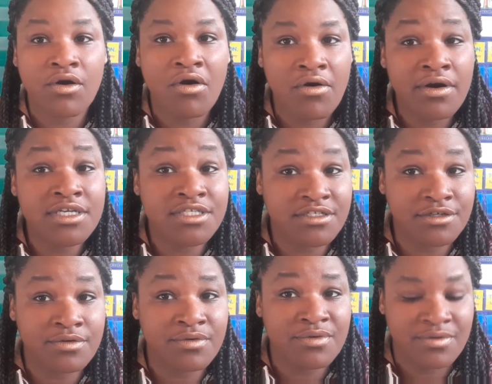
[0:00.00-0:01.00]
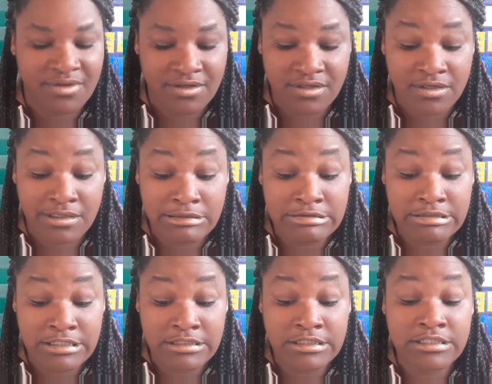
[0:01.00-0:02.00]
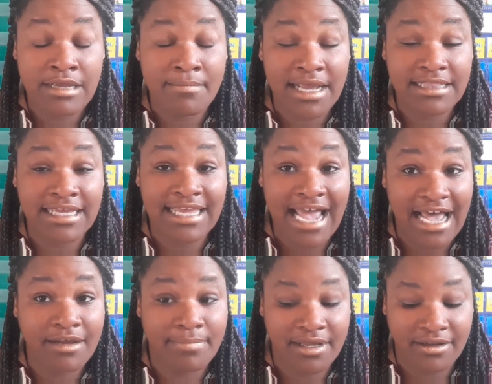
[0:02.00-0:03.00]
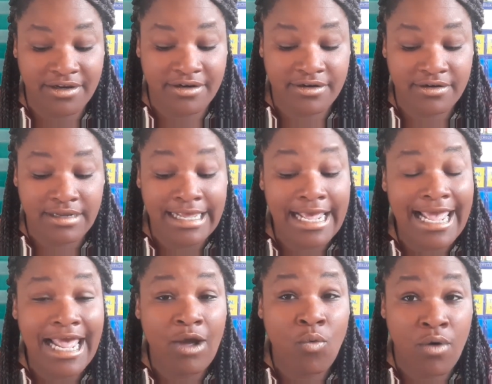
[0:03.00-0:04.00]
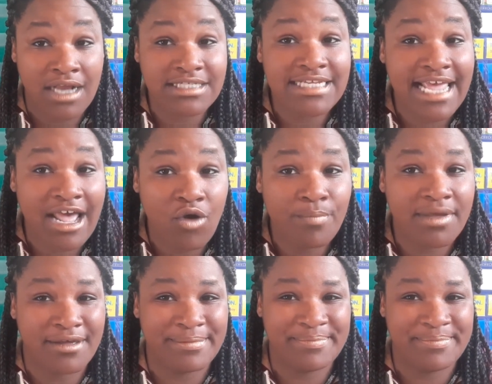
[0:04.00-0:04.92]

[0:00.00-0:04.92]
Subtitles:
horse do to make the caterpillar want to help him?